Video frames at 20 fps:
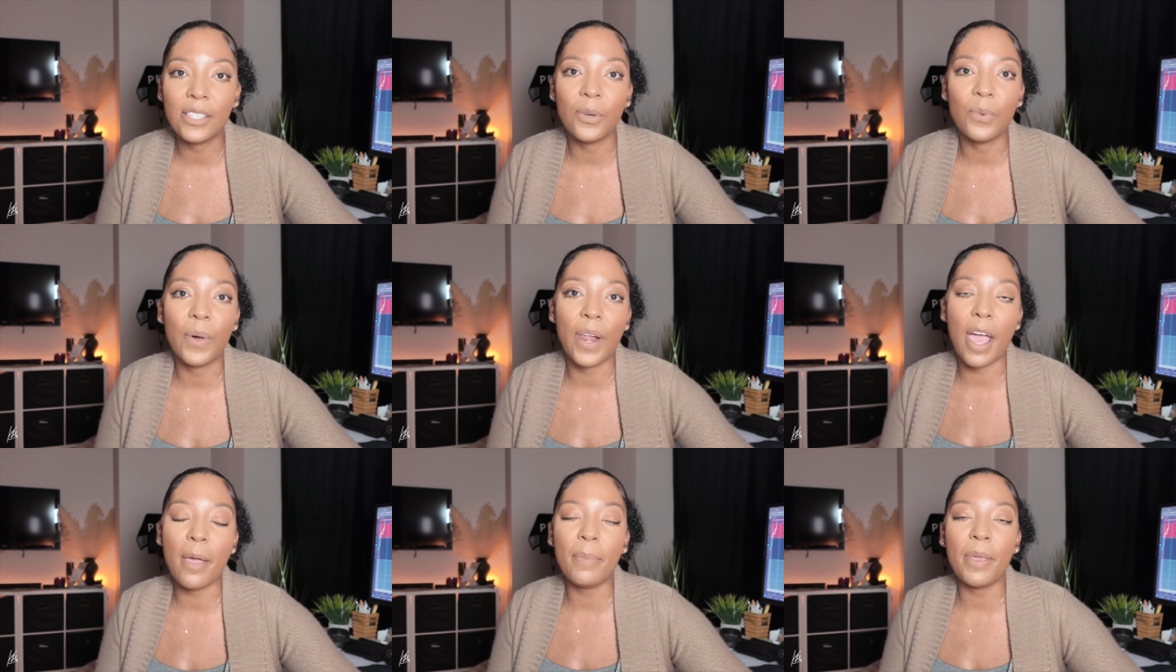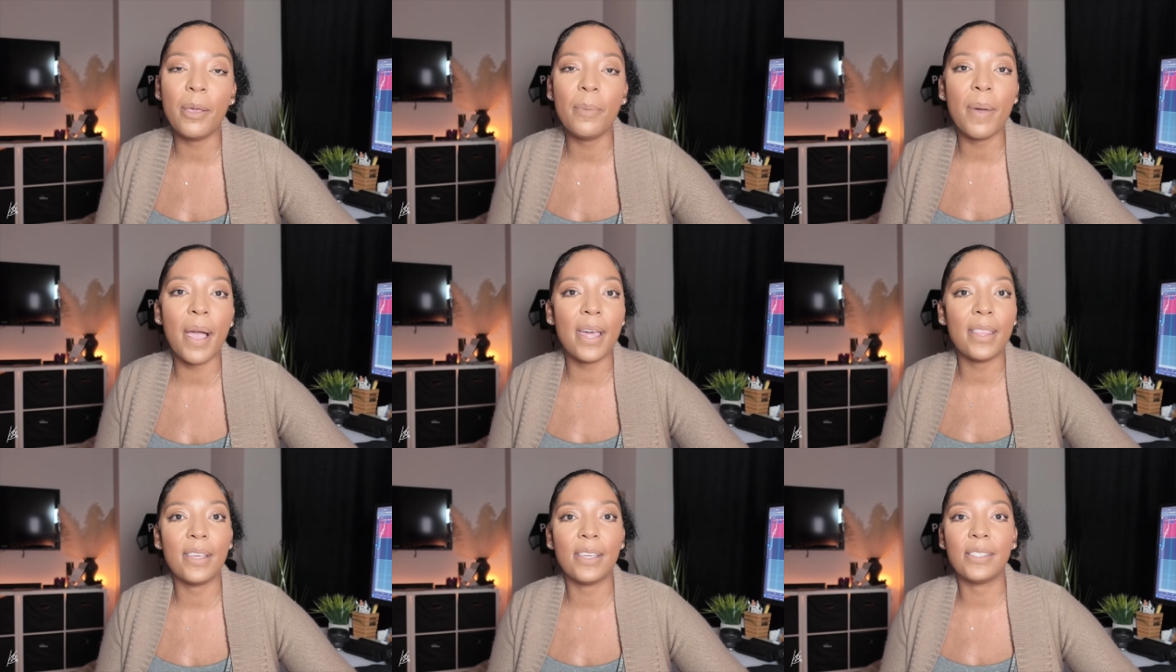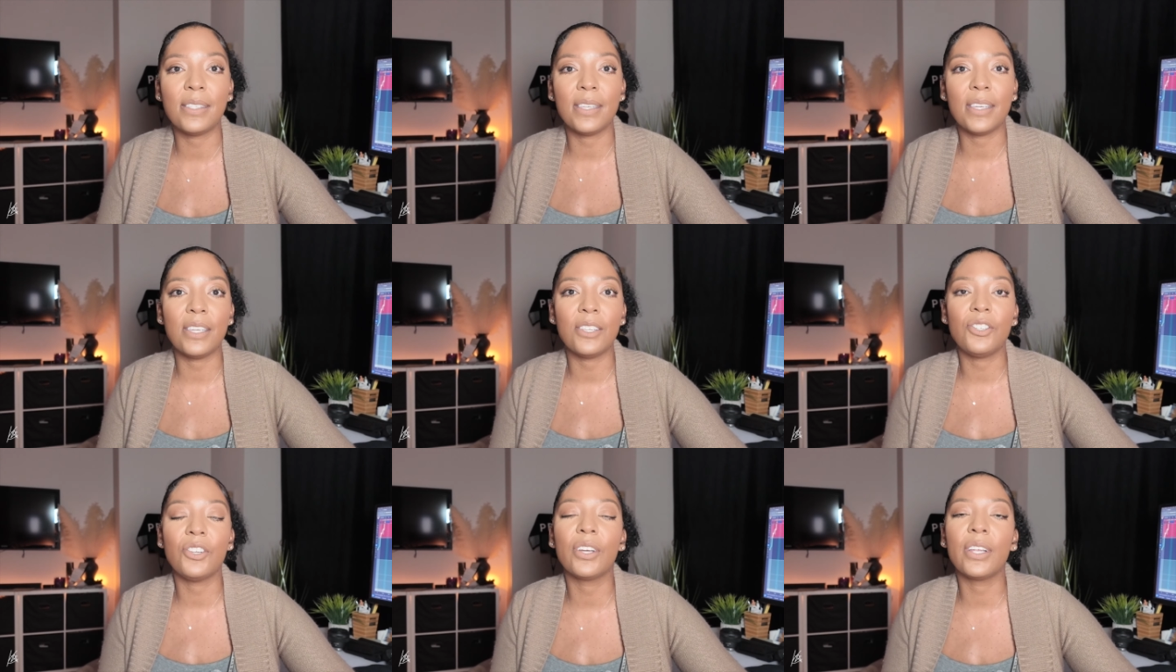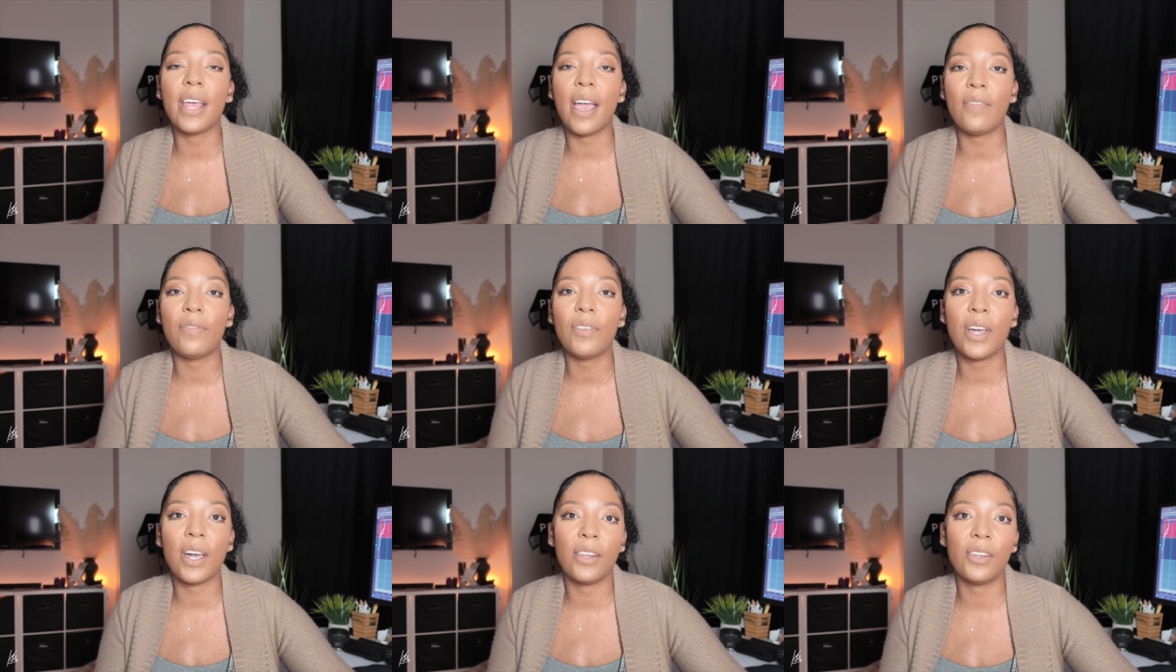So what I mean by this is you're gonna
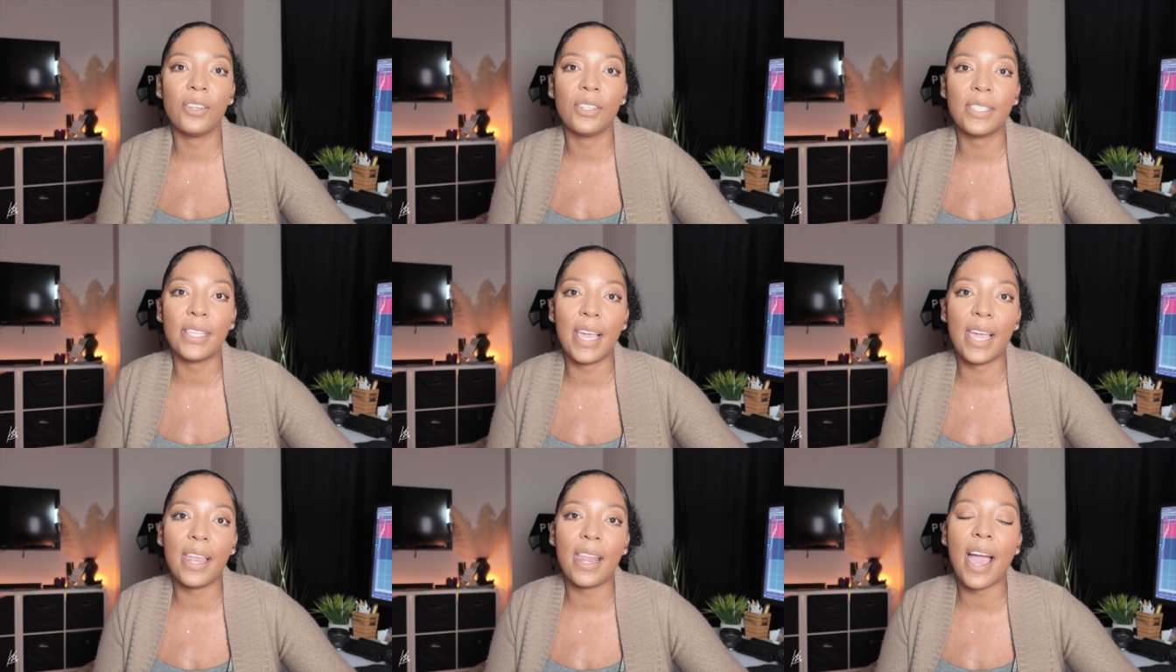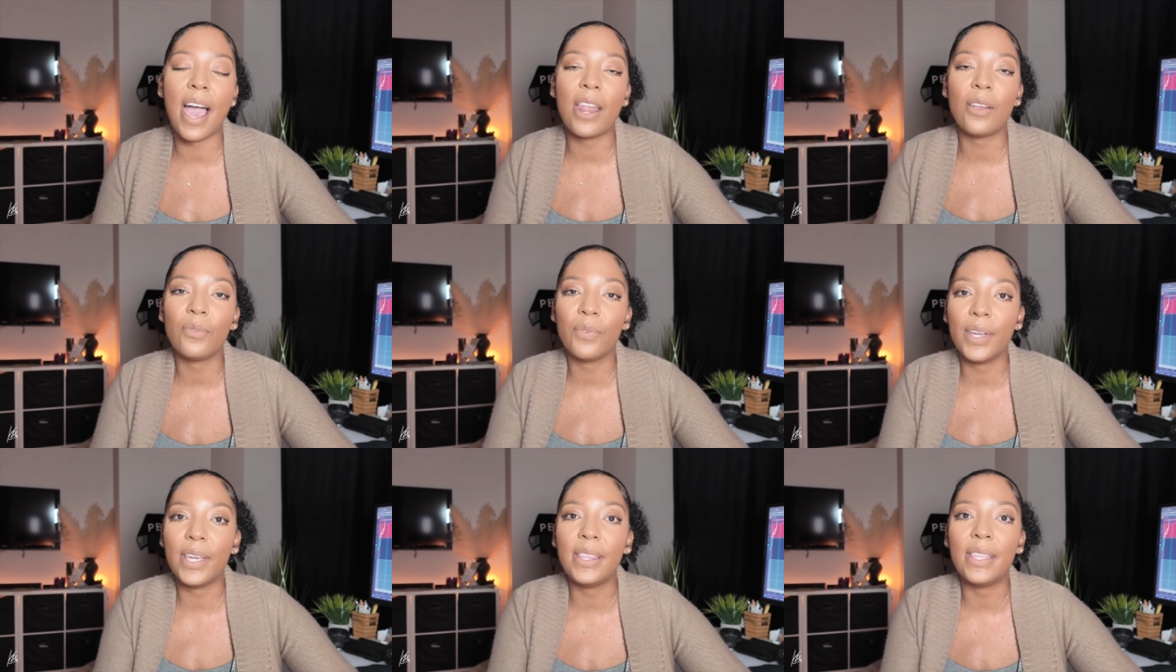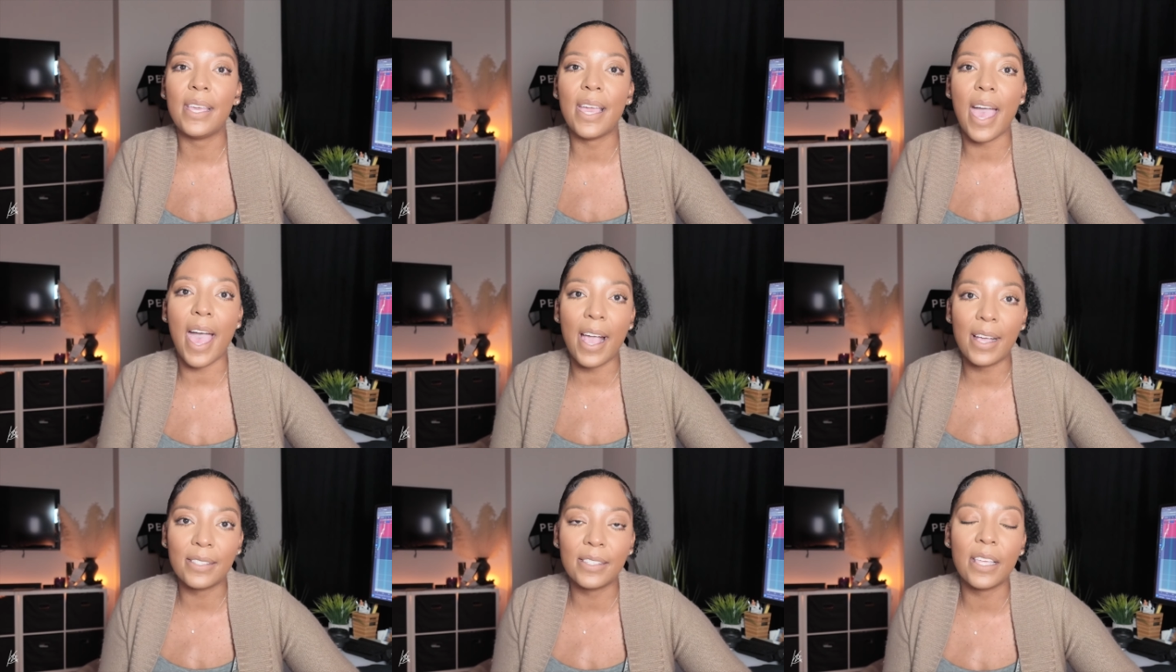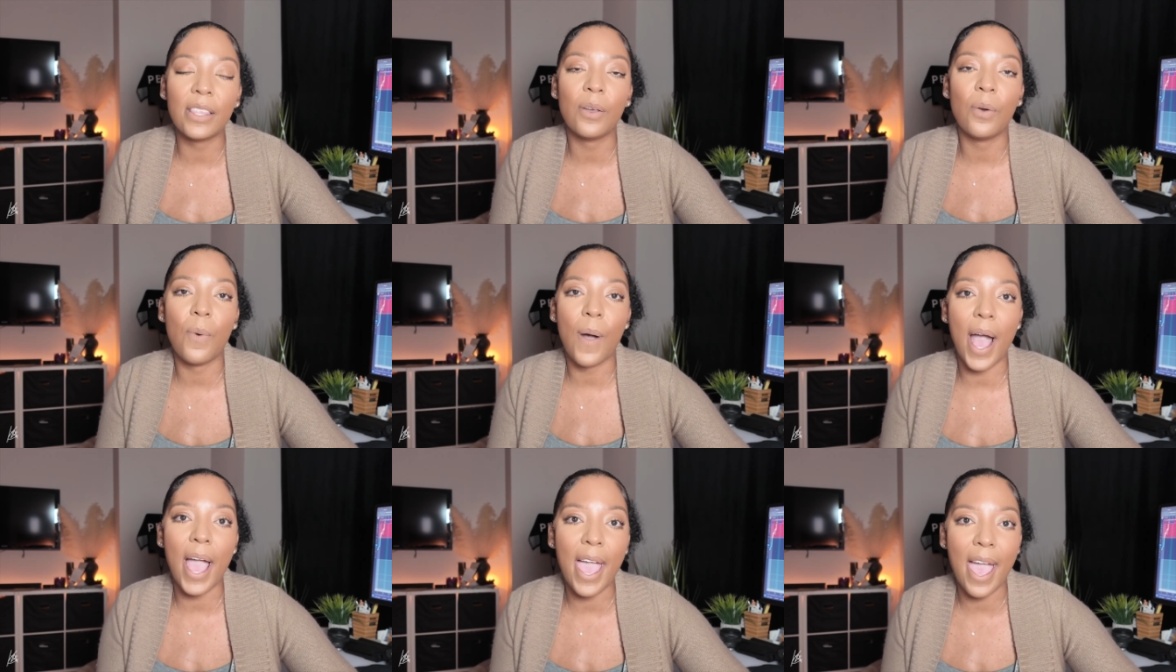have to understand how to read the X and
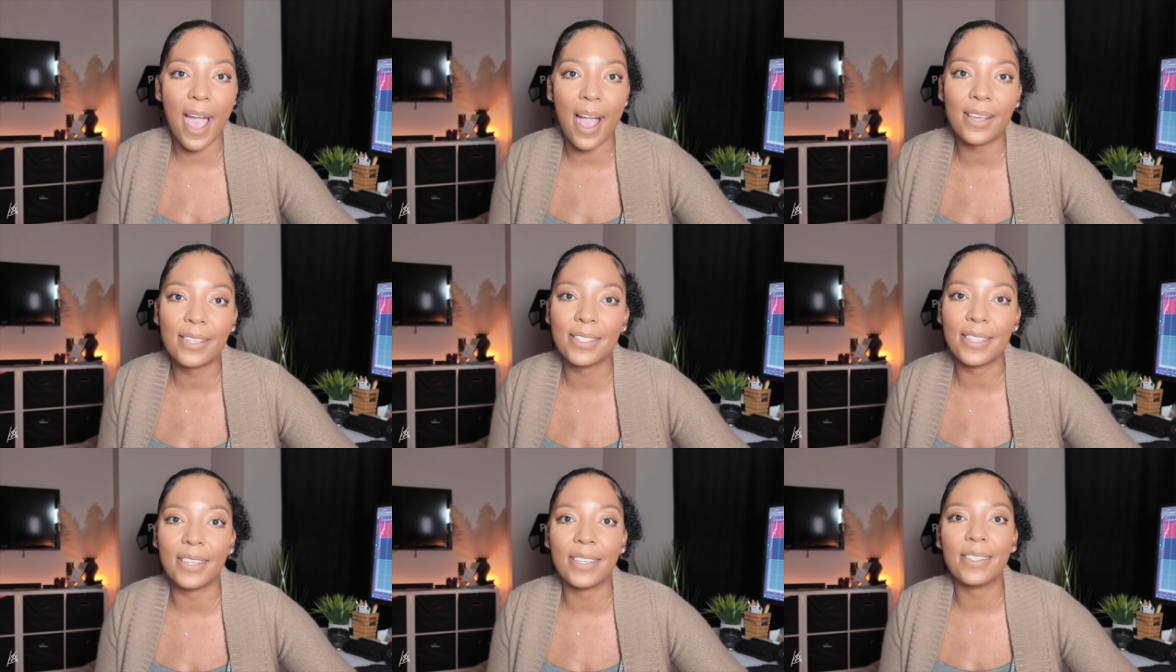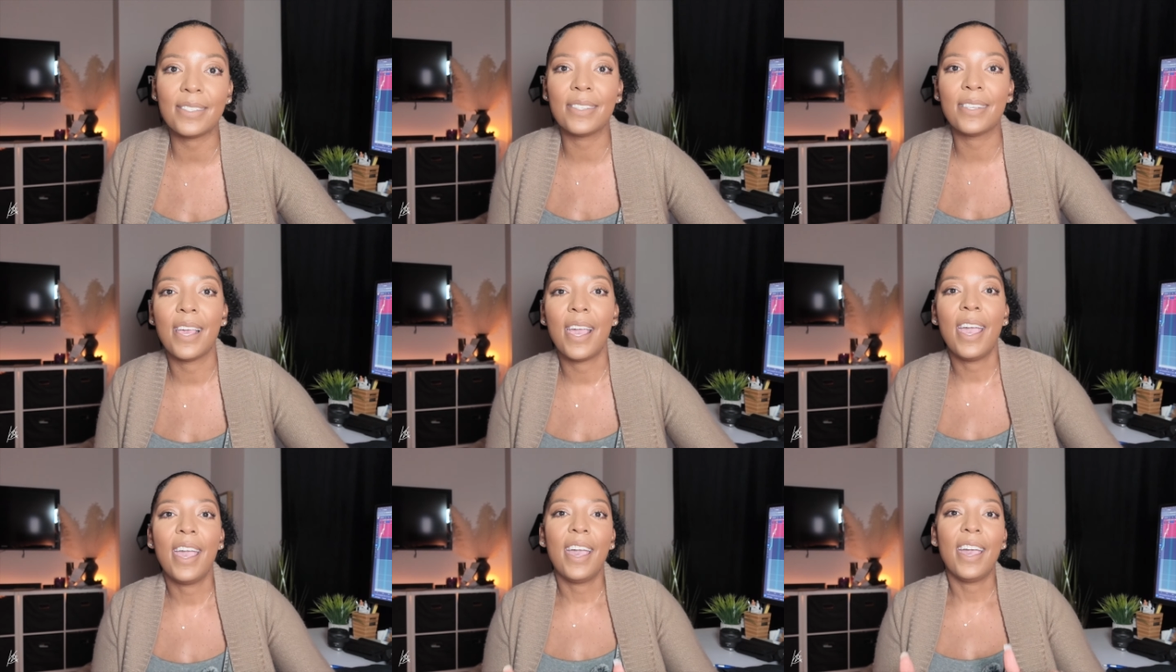the Y axis.